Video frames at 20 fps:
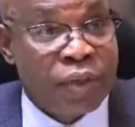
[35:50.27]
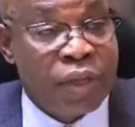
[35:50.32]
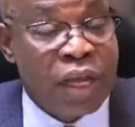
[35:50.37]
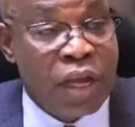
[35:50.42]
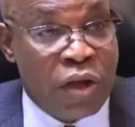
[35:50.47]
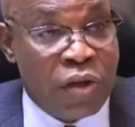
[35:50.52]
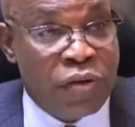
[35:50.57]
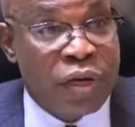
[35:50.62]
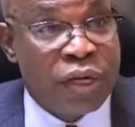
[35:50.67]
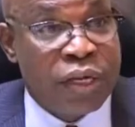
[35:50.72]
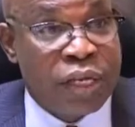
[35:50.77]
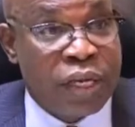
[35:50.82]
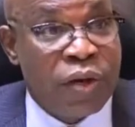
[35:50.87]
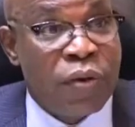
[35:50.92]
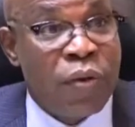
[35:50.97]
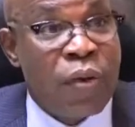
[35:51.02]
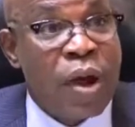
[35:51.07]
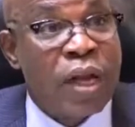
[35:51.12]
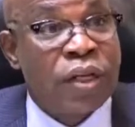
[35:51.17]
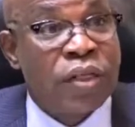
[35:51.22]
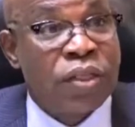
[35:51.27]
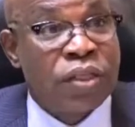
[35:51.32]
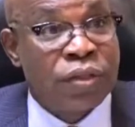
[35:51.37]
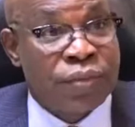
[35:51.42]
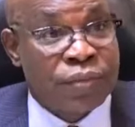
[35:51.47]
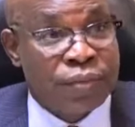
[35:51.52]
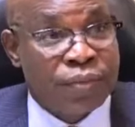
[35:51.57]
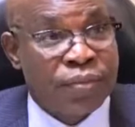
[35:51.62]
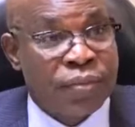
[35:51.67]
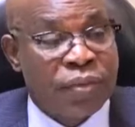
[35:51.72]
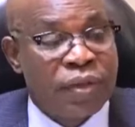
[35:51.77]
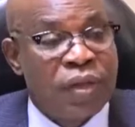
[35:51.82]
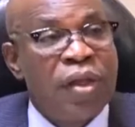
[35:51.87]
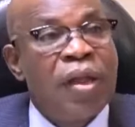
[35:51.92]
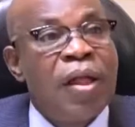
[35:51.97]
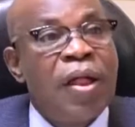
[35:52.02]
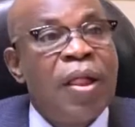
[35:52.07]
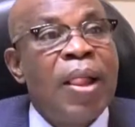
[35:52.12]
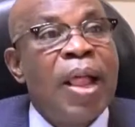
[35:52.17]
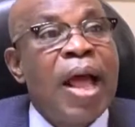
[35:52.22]
100 kilowatts,
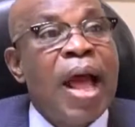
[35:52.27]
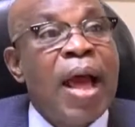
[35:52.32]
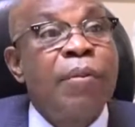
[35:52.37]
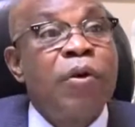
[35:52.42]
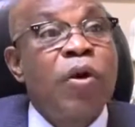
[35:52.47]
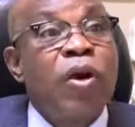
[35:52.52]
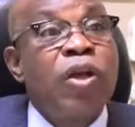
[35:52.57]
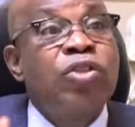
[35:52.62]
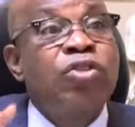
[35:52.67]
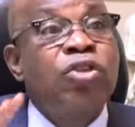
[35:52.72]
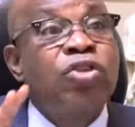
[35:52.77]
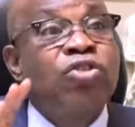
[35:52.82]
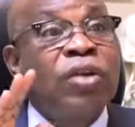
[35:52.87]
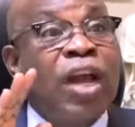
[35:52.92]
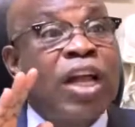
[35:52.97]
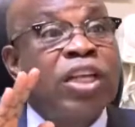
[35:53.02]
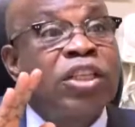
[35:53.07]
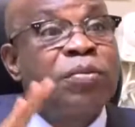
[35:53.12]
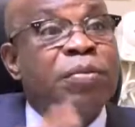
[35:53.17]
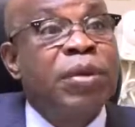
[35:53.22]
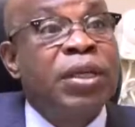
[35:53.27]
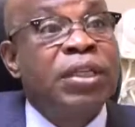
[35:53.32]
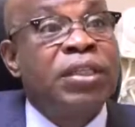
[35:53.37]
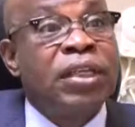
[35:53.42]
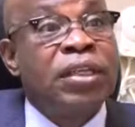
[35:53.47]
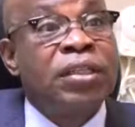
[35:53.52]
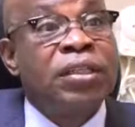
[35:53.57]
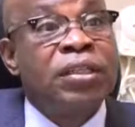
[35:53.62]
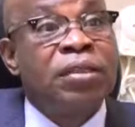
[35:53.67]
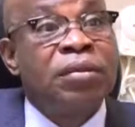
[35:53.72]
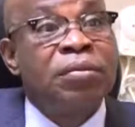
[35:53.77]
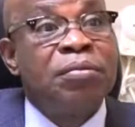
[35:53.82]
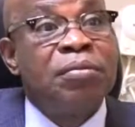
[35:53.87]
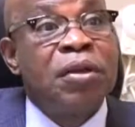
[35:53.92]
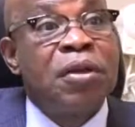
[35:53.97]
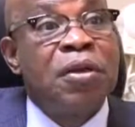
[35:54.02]
I'm going to transmit it,